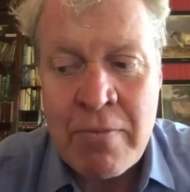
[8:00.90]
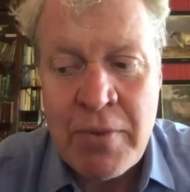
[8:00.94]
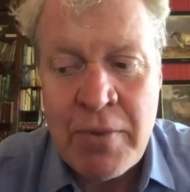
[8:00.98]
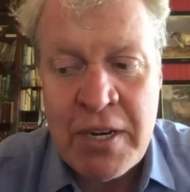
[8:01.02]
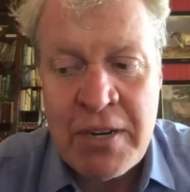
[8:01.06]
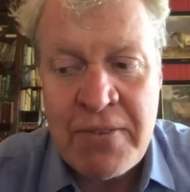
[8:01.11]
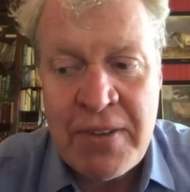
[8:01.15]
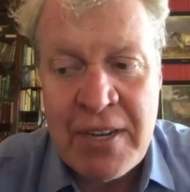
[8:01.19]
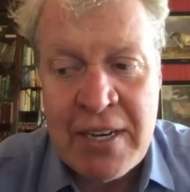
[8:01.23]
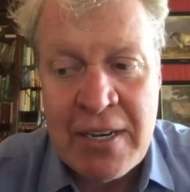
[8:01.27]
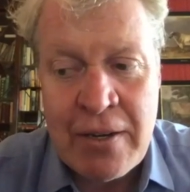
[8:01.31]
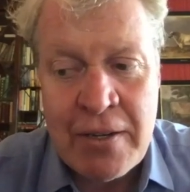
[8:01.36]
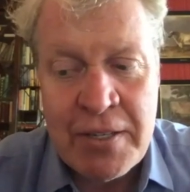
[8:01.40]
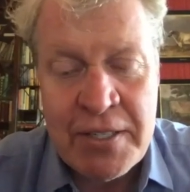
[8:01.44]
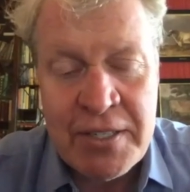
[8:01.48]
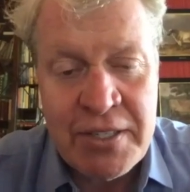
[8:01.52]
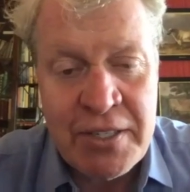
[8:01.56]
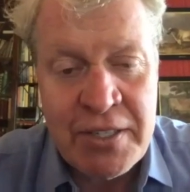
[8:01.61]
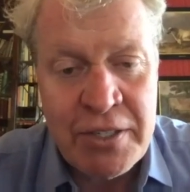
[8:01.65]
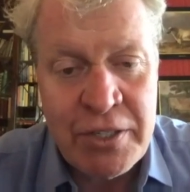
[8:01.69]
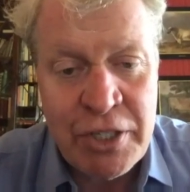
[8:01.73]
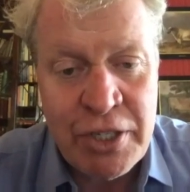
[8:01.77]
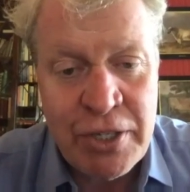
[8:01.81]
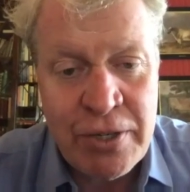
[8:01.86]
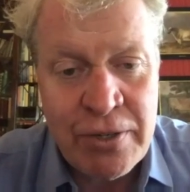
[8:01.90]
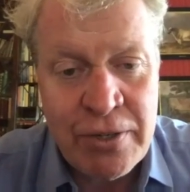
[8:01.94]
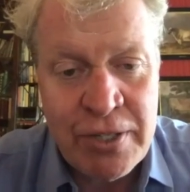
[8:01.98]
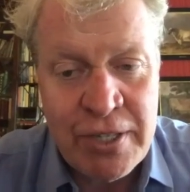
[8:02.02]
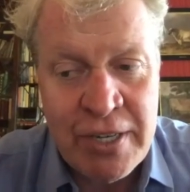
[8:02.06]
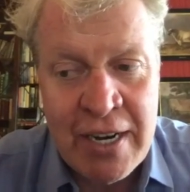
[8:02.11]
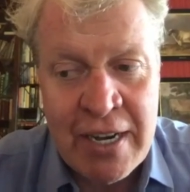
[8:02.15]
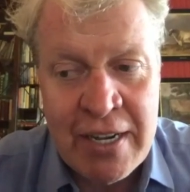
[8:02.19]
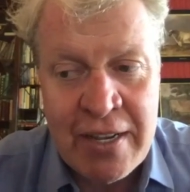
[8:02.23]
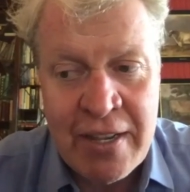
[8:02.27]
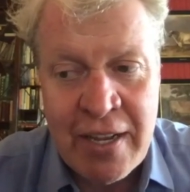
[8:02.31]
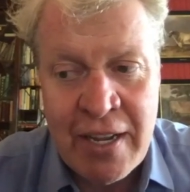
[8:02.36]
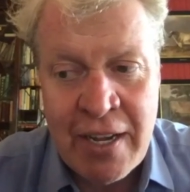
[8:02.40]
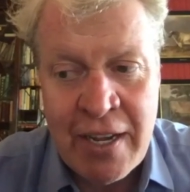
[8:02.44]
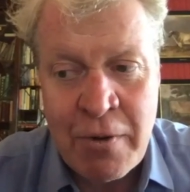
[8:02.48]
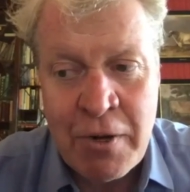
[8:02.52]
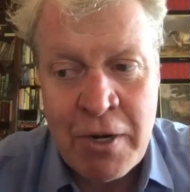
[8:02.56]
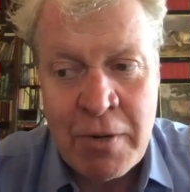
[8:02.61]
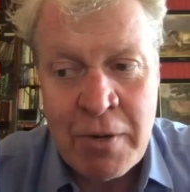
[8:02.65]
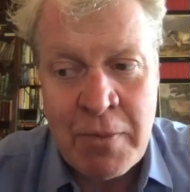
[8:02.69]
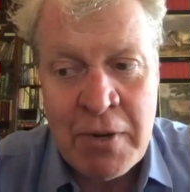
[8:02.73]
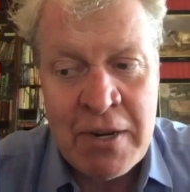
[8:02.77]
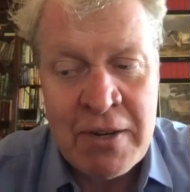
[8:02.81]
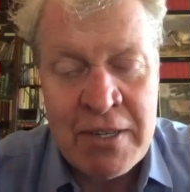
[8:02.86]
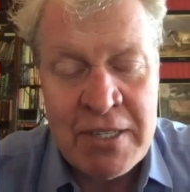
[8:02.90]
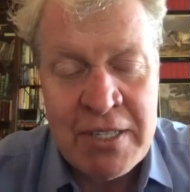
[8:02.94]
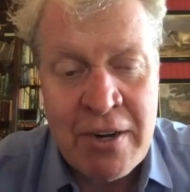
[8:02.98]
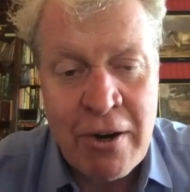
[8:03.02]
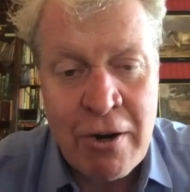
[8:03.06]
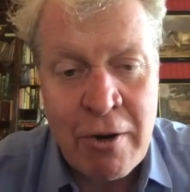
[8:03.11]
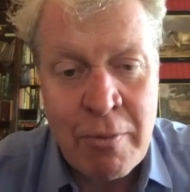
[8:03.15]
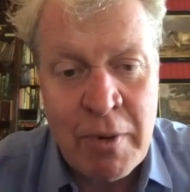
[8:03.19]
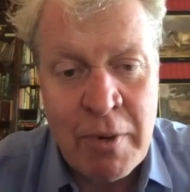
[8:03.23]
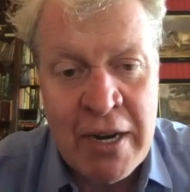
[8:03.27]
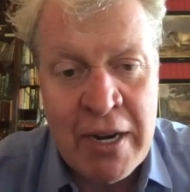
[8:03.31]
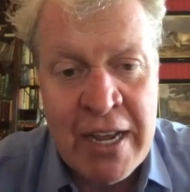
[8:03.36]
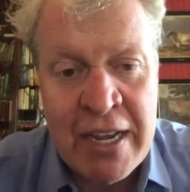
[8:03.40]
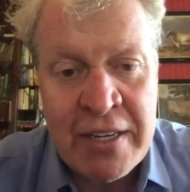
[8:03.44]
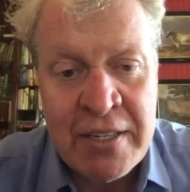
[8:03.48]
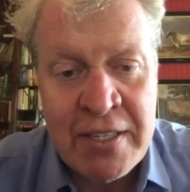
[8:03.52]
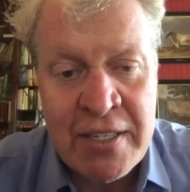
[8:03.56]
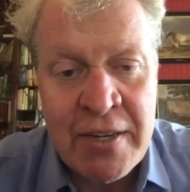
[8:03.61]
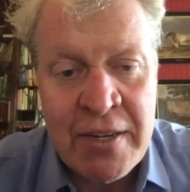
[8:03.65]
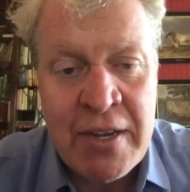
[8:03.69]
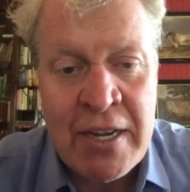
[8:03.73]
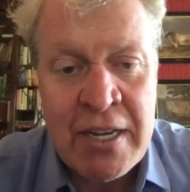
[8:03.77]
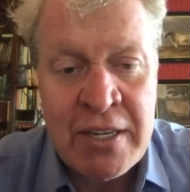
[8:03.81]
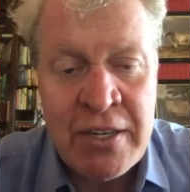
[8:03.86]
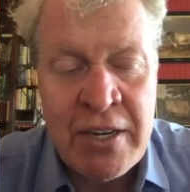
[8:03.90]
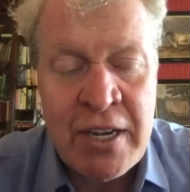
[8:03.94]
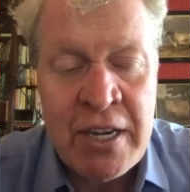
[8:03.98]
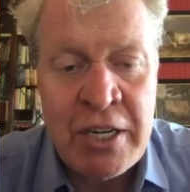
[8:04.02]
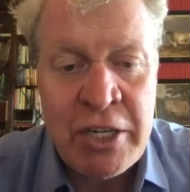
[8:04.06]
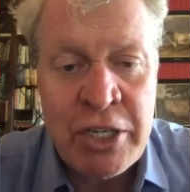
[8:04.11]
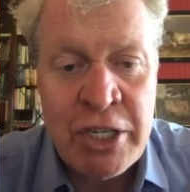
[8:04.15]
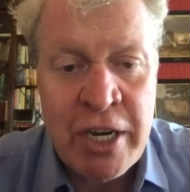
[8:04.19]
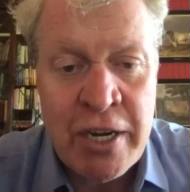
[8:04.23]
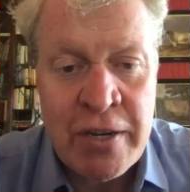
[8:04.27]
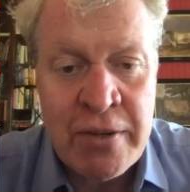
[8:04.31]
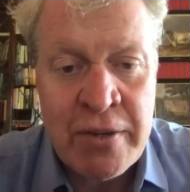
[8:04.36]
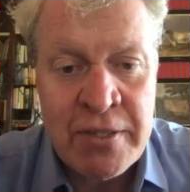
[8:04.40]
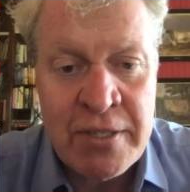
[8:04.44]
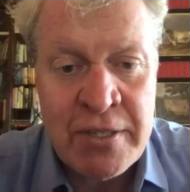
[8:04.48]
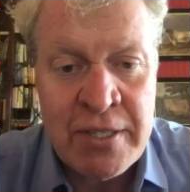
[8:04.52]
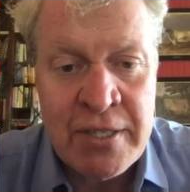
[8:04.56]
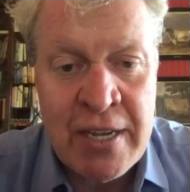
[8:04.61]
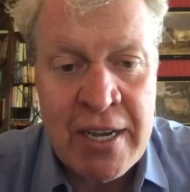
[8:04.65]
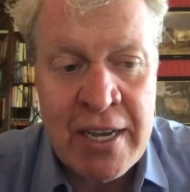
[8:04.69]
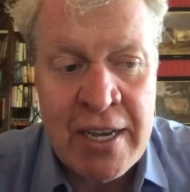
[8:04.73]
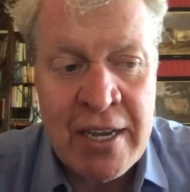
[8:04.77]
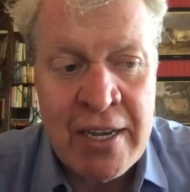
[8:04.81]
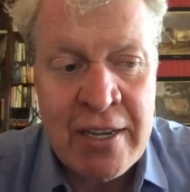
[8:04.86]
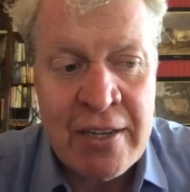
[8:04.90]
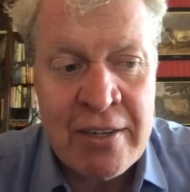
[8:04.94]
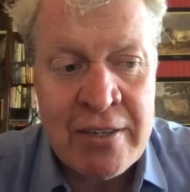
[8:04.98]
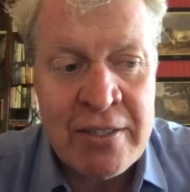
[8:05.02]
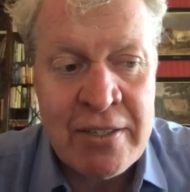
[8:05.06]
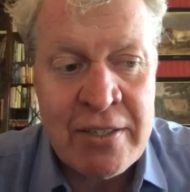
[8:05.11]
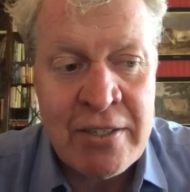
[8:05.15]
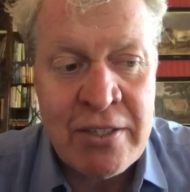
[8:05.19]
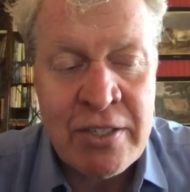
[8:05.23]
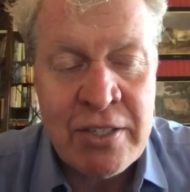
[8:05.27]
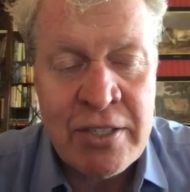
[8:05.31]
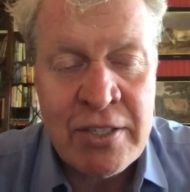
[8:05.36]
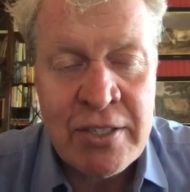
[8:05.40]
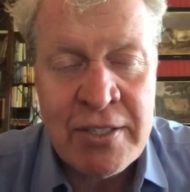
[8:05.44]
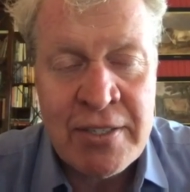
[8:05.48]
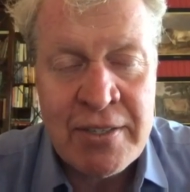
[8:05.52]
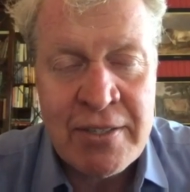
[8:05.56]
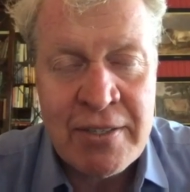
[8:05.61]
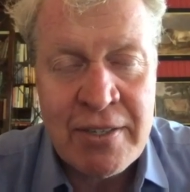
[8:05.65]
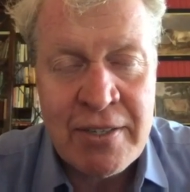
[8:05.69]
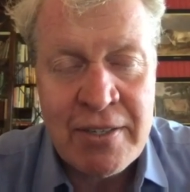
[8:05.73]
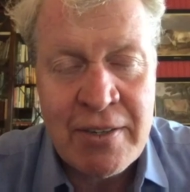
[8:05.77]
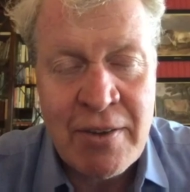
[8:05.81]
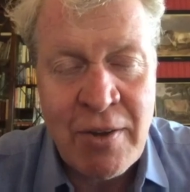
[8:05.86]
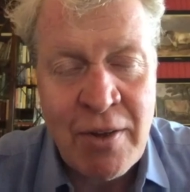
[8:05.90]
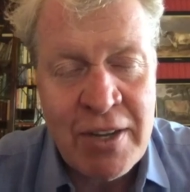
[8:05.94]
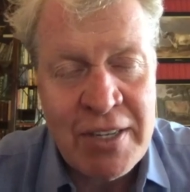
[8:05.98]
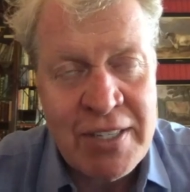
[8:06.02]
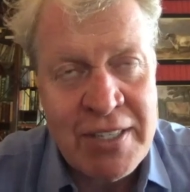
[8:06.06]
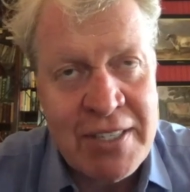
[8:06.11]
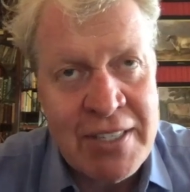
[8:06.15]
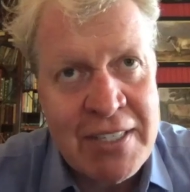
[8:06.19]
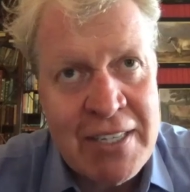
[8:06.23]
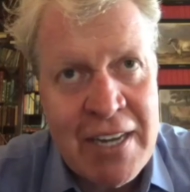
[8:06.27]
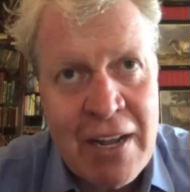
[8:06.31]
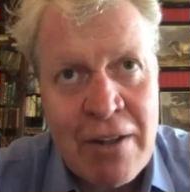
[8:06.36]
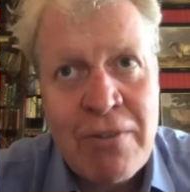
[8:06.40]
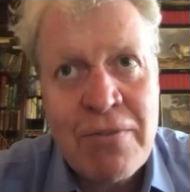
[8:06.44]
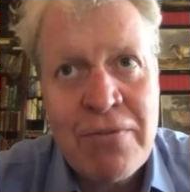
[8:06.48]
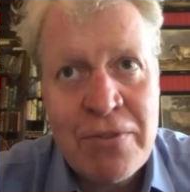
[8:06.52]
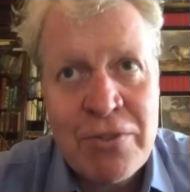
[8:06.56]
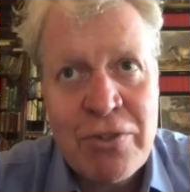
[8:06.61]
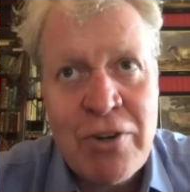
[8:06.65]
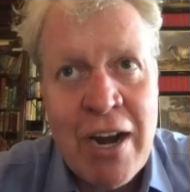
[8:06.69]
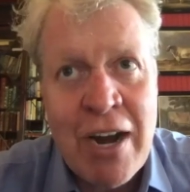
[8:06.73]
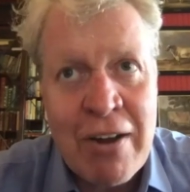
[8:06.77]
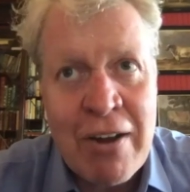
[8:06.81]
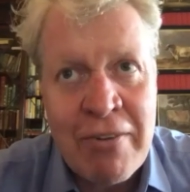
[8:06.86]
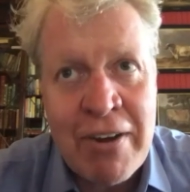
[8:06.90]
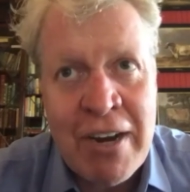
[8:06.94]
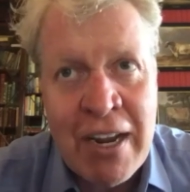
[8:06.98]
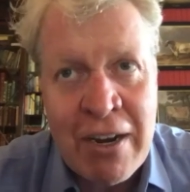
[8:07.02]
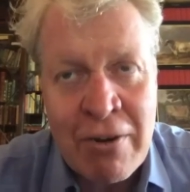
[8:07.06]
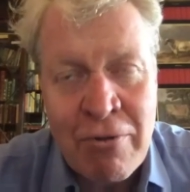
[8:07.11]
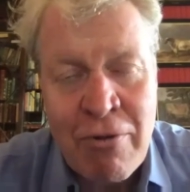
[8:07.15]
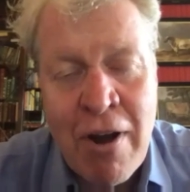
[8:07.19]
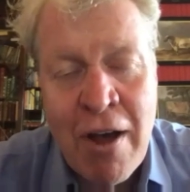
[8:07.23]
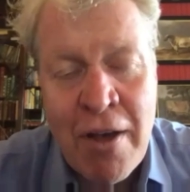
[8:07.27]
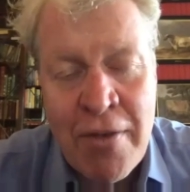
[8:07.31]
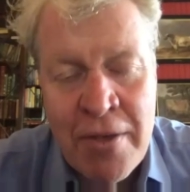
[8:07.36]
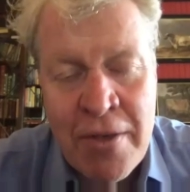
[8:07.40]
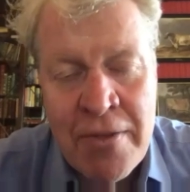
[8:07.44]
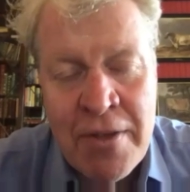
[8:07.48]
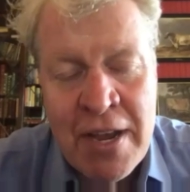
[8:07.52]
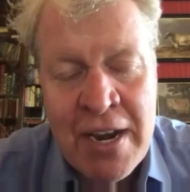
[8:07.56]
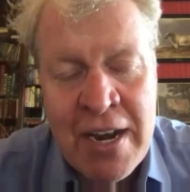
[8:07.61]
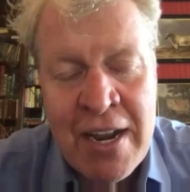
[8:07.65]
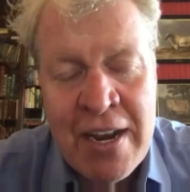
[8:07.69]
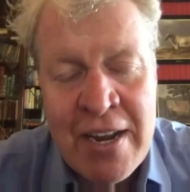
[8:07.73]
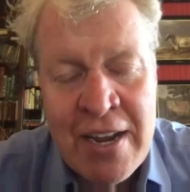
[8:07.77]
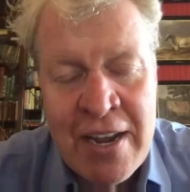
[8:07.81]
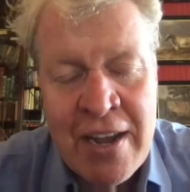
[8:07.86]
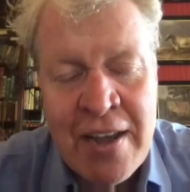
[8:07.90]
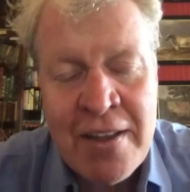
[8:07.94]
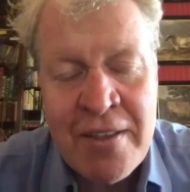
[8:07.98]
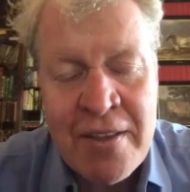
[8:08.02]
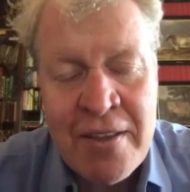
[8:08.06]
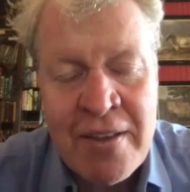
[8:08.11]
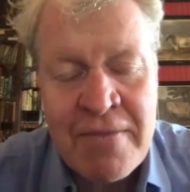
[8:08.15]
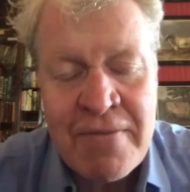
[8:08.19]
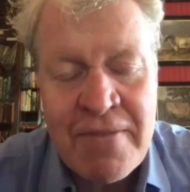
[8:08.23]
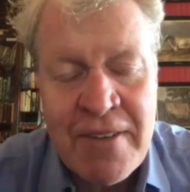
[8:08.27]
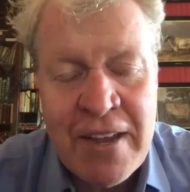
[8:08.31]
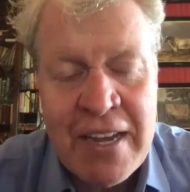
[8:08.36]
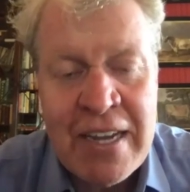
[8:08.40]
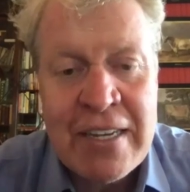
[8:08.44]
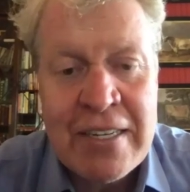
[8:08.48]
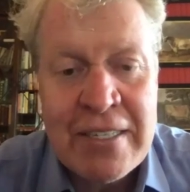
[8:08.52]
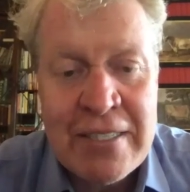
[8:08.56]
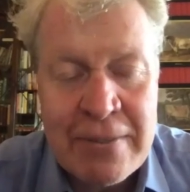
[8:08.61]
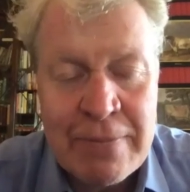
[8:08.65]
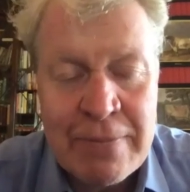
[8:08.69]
if he had lost his children, I think it would have been a terrible end. So he chose just self-drowning rather than any other fate.